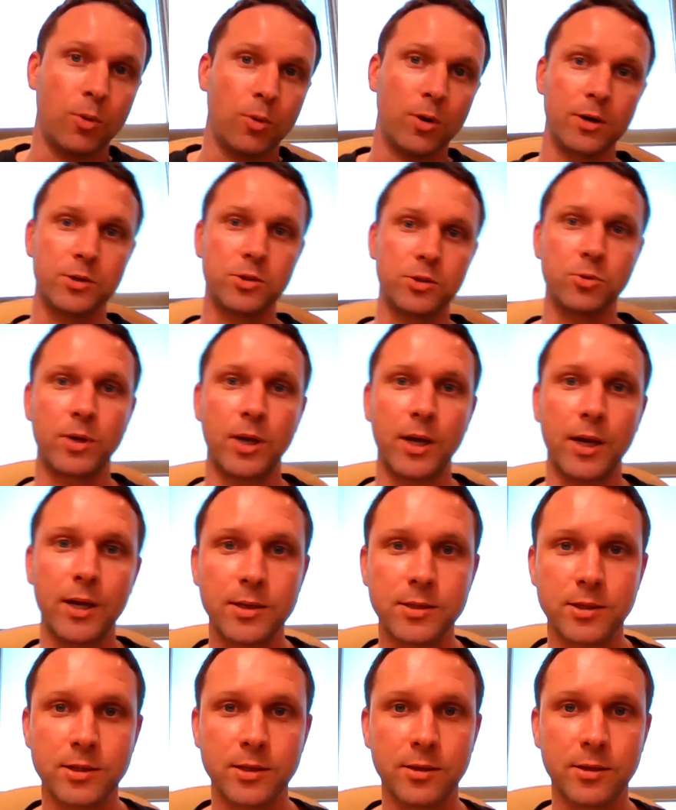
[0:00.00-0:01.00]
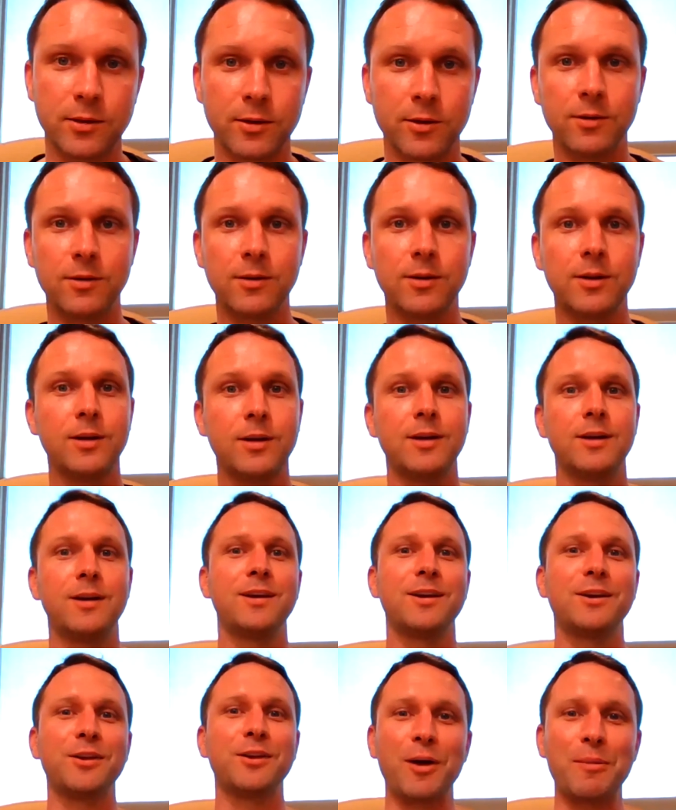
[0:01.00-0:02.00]
or two kids, and
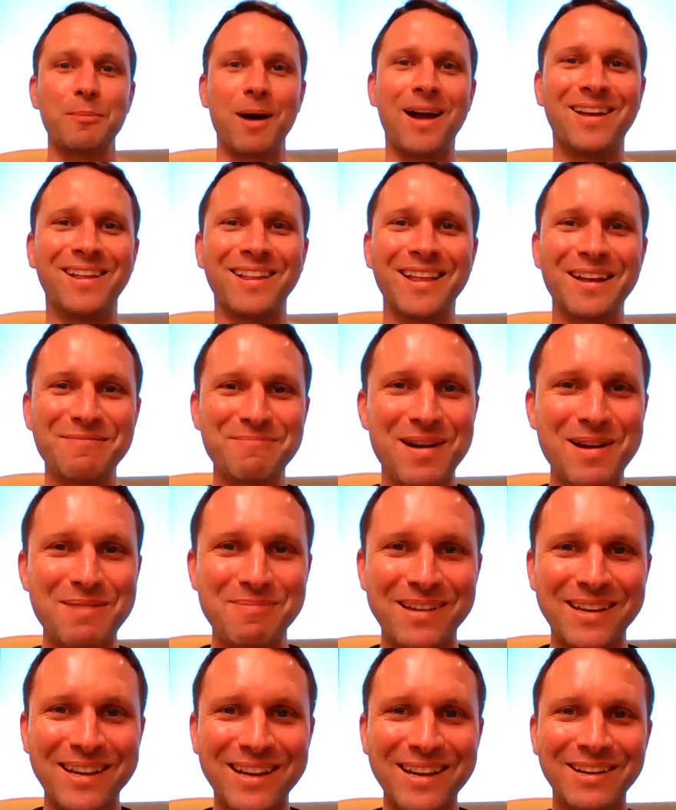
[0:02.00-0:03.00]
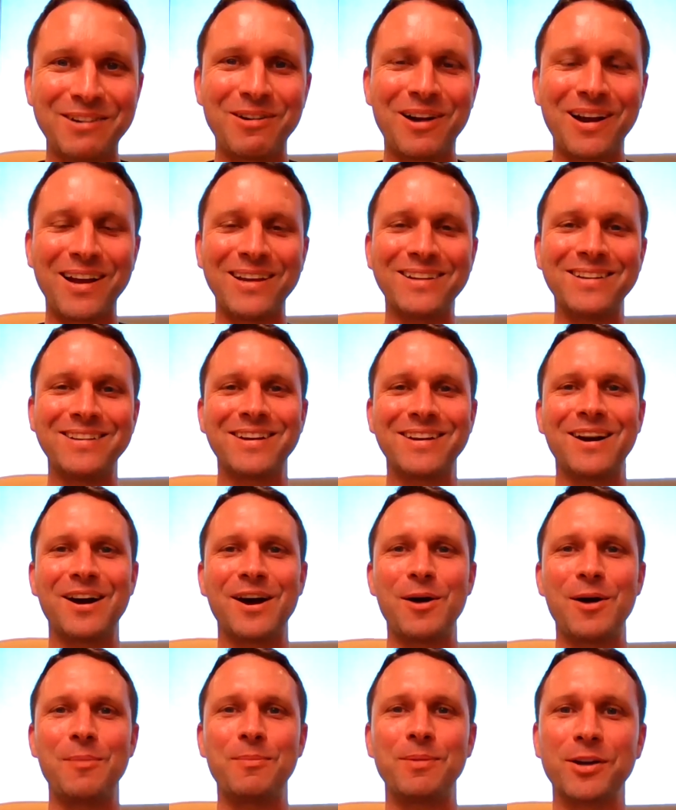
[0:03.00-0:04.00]
that might be it, right?
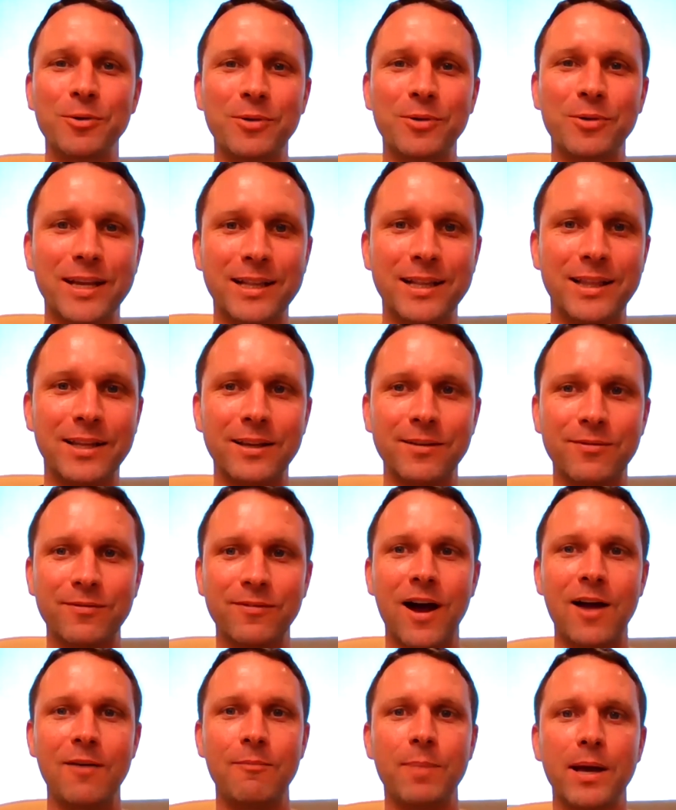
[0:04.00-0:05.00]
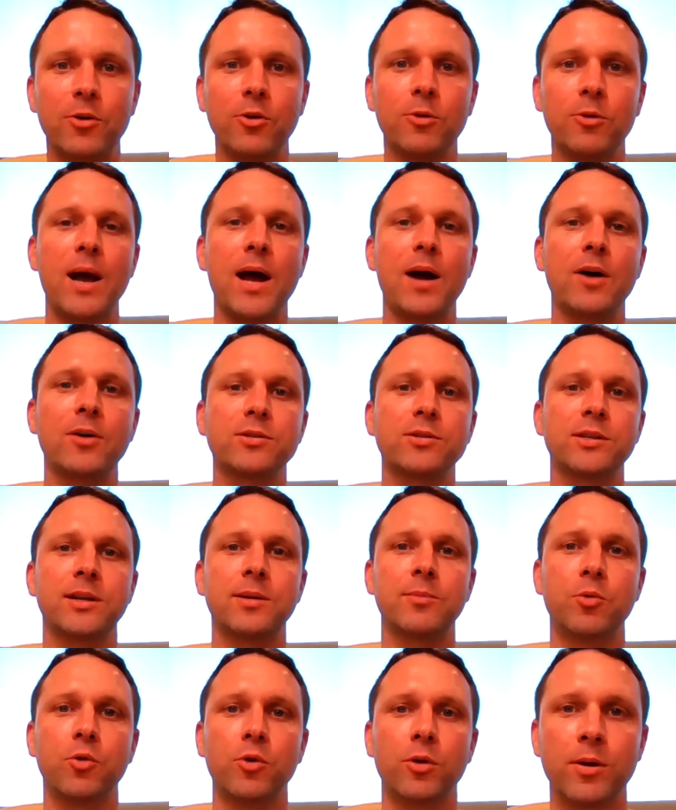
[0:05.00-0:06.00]
You don't need the 5 bedroom house
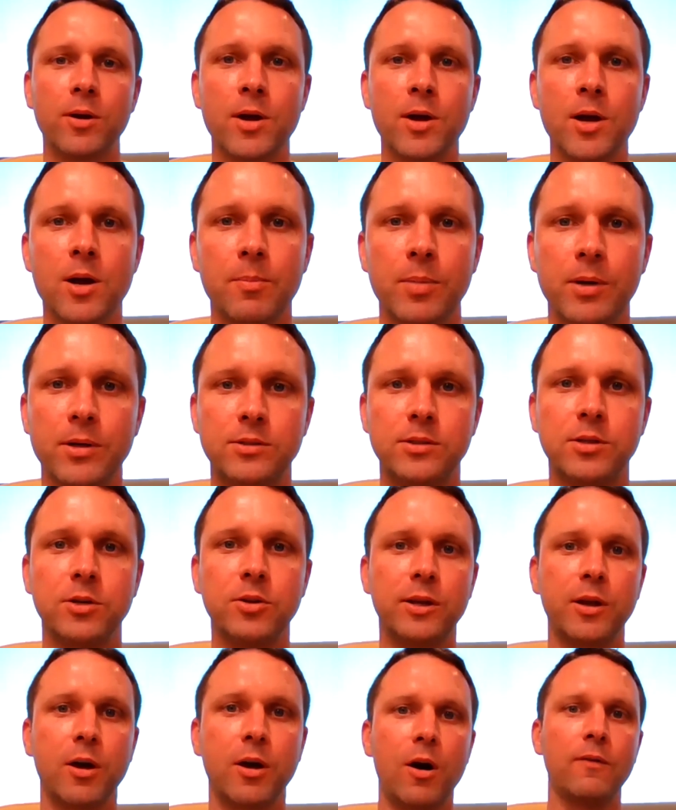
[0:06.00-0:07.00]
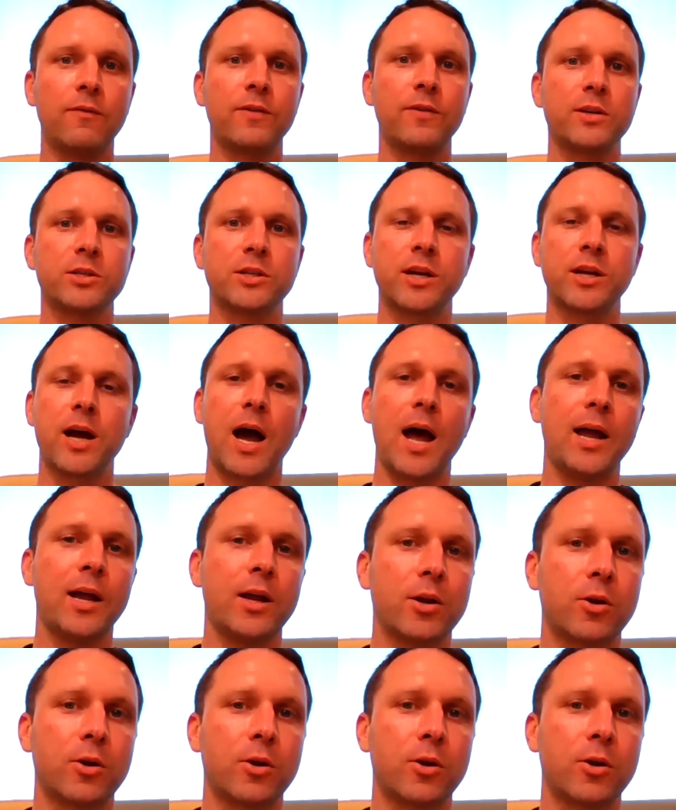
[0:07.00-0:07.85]
anymore. But to the office, yeah, I